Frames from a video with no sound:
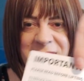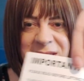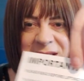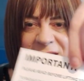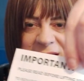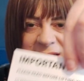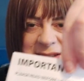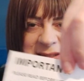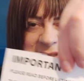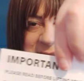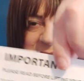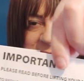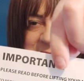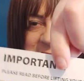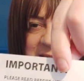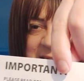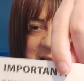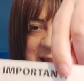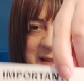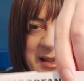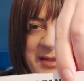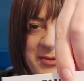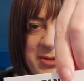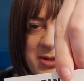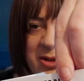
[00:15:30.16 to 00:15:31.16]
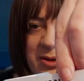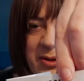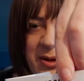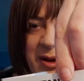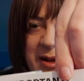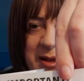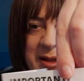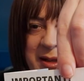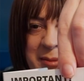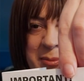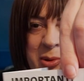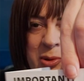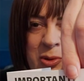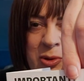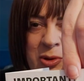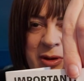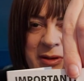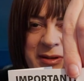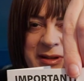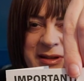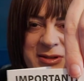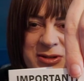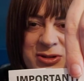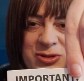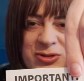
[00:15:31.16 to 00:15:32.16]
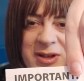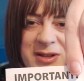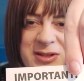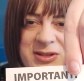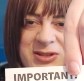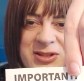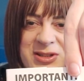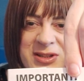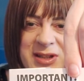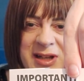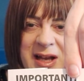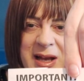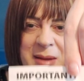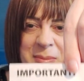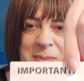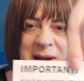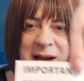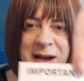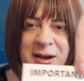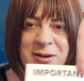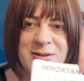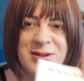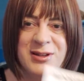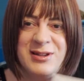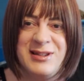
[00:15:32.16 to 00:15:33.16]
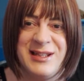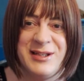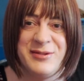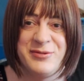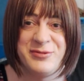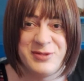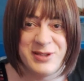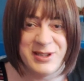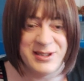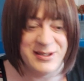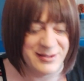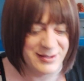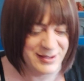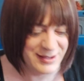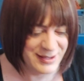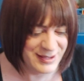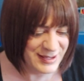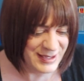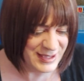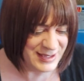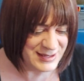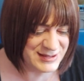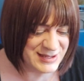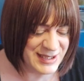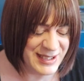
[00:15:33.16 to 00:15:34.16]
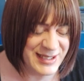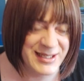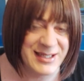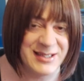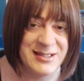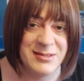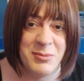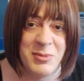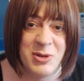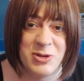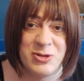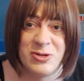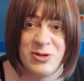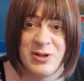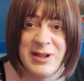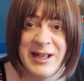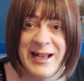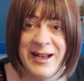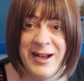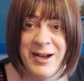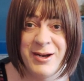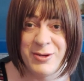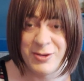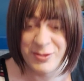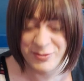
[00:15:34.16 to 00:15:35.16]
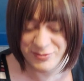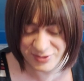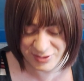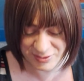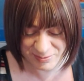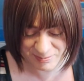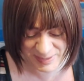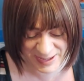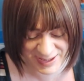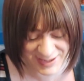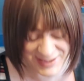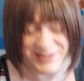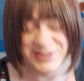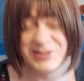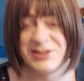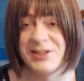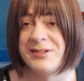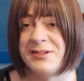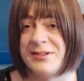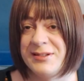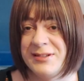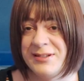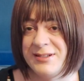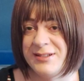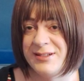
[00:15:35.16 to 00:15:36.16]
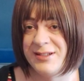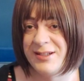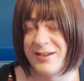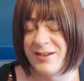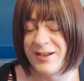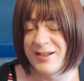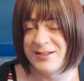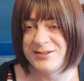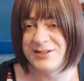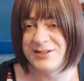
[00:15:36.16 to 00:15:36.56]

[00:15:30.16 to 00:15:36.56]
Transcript: it gives you an important instruction about lifting and taking the model out of the packaging and